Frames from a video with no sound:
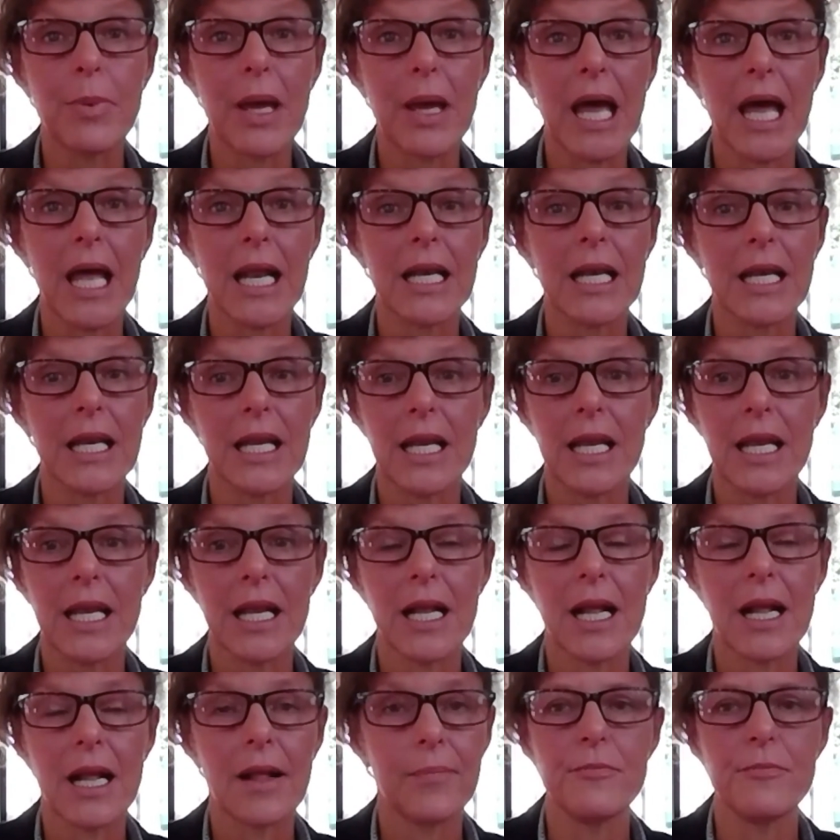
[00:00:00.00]
But
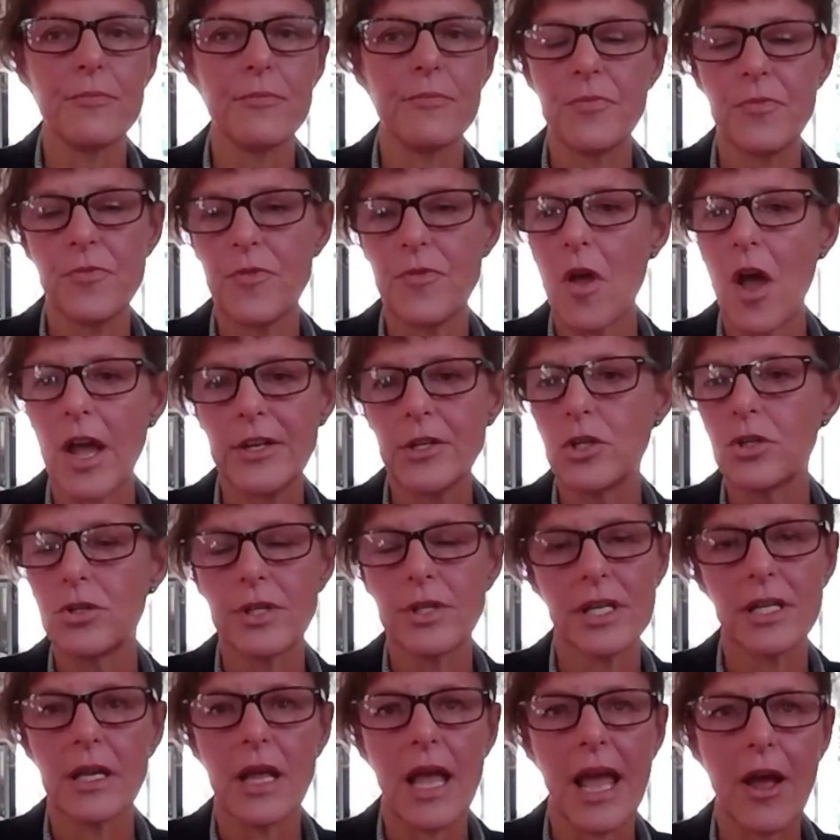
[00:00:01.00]
I knew
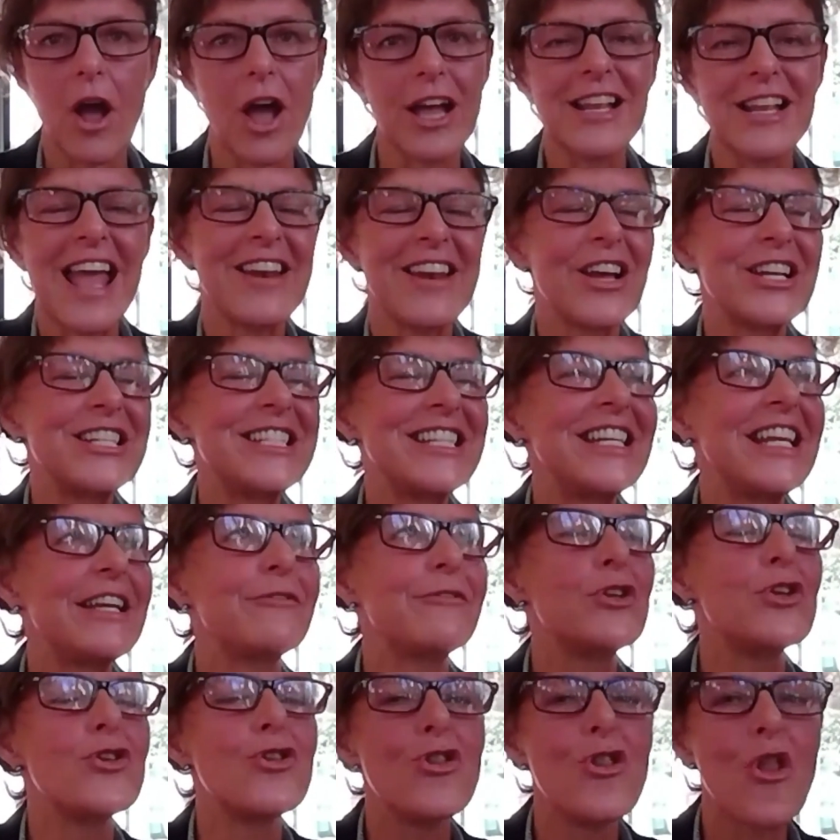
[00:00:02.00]
that, I didn't
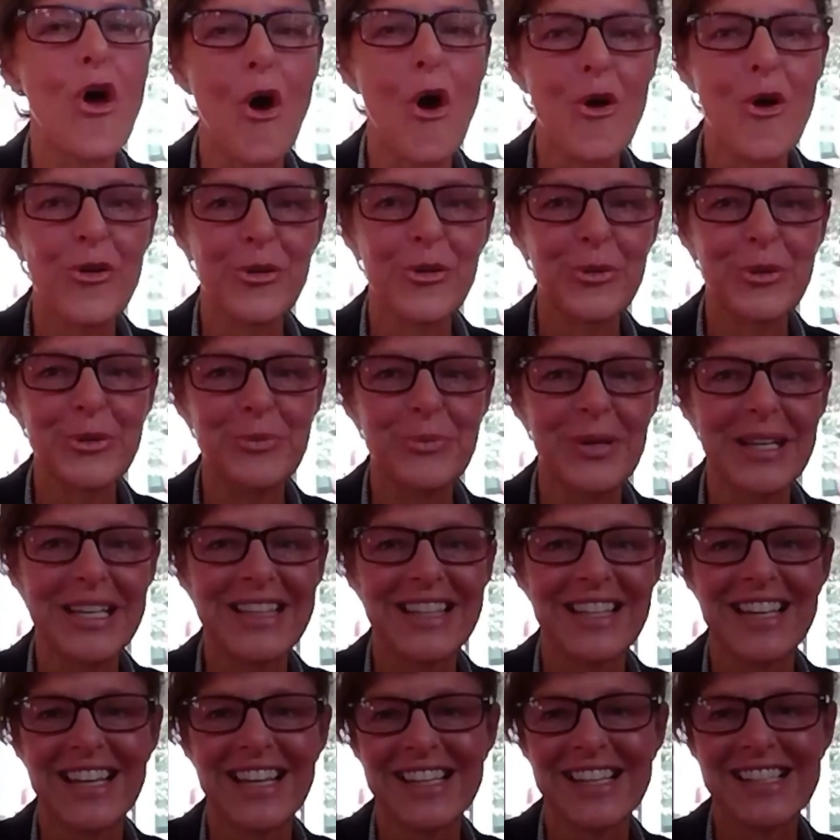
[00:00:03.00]
even know it would be
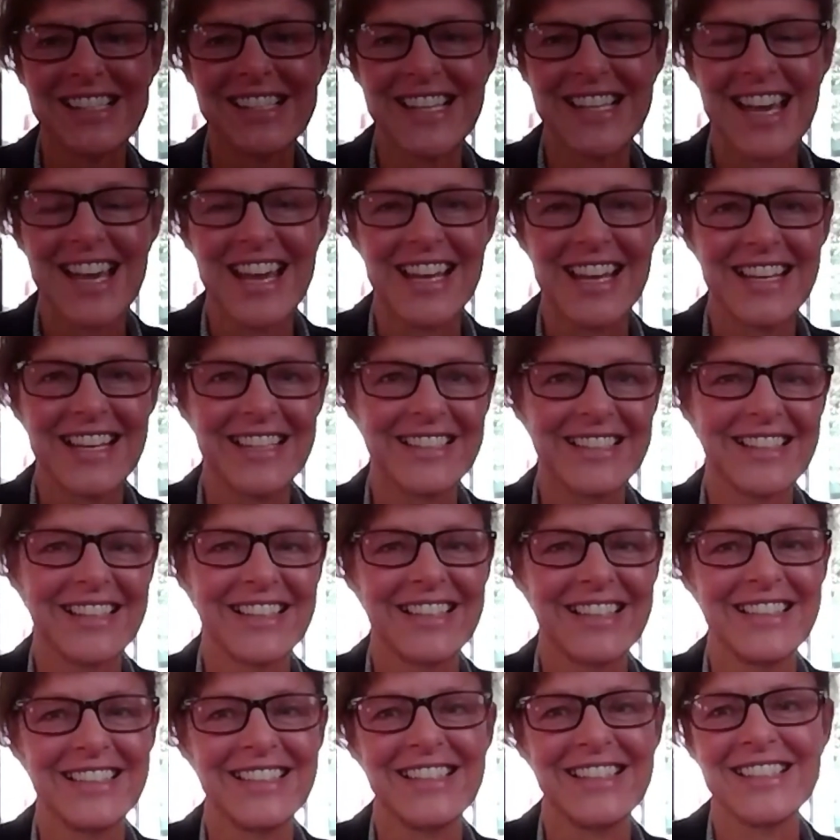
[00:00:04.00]
the next day.
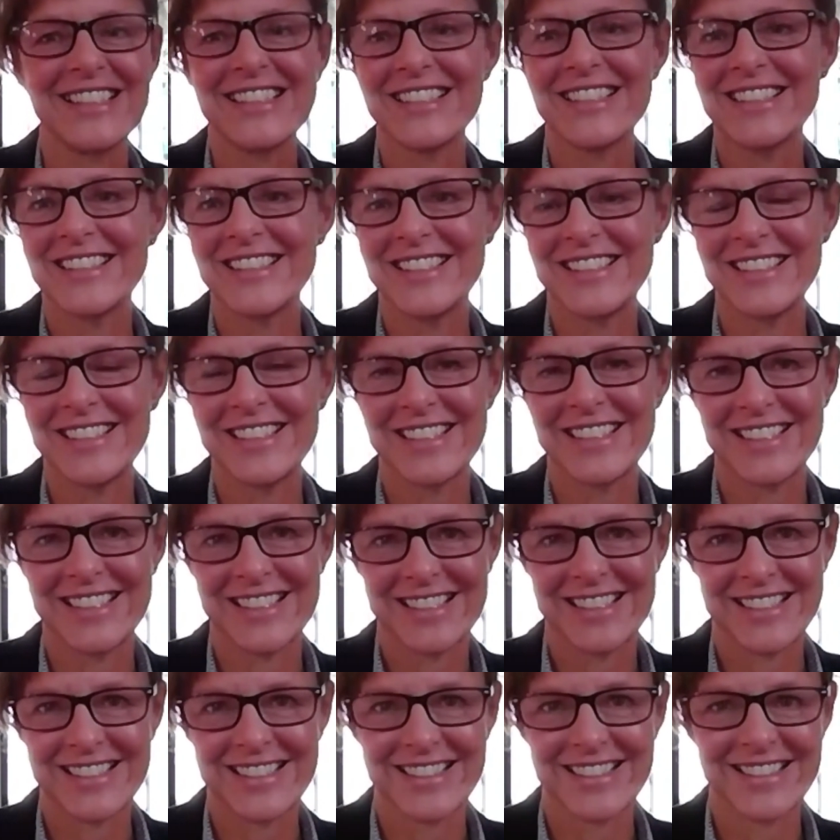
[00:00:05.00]
It's
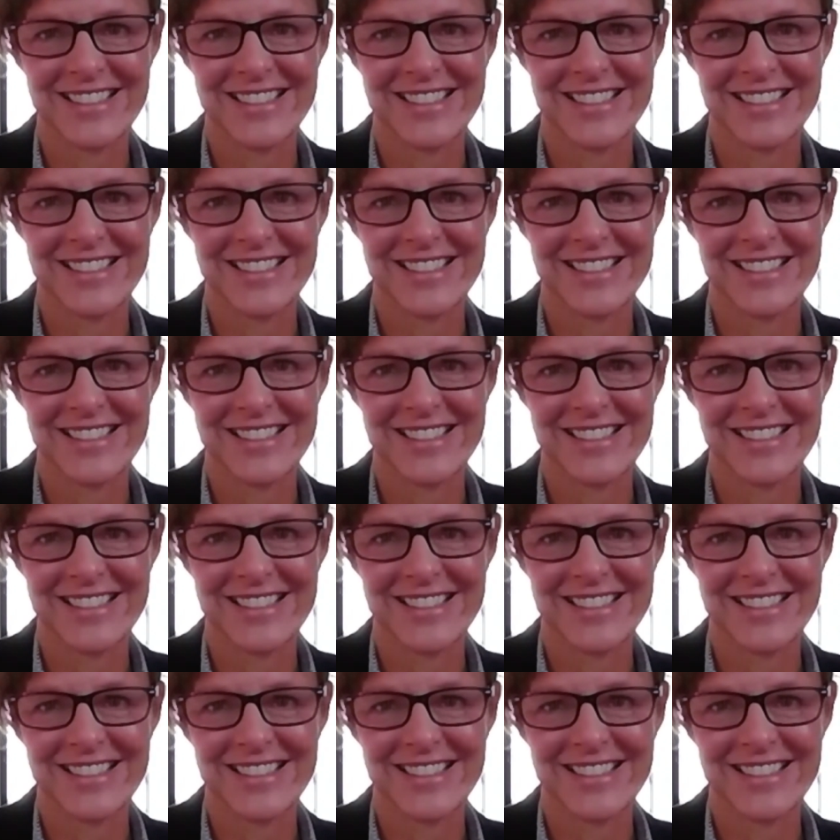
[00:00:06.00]
just.